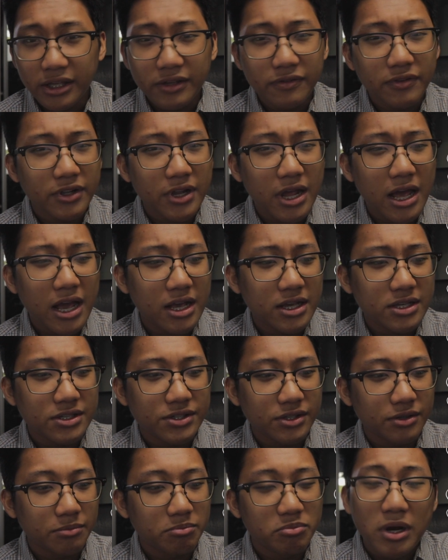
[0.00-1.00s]
even
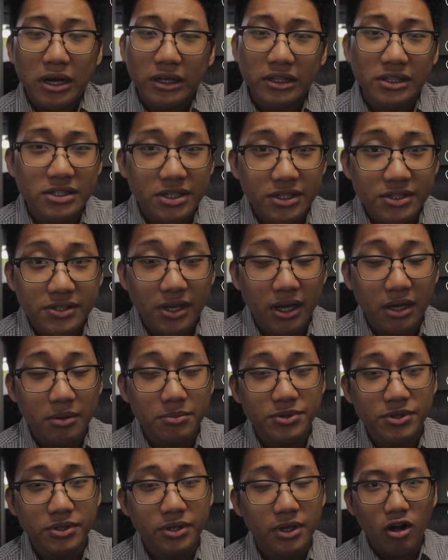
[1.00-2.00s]
has practice
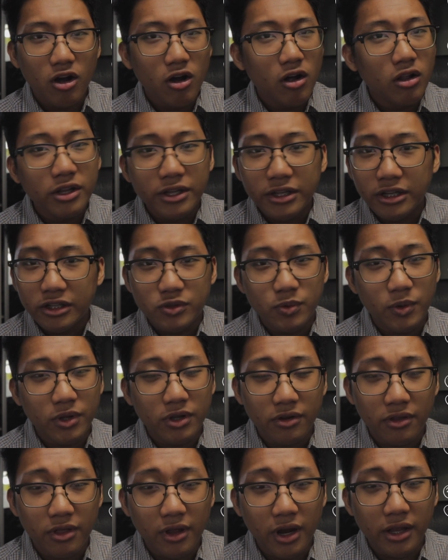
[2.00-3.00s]
exams, all in a
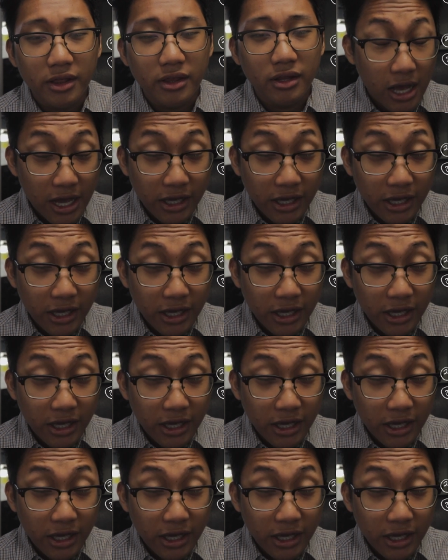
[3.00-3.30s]
Twitter thread.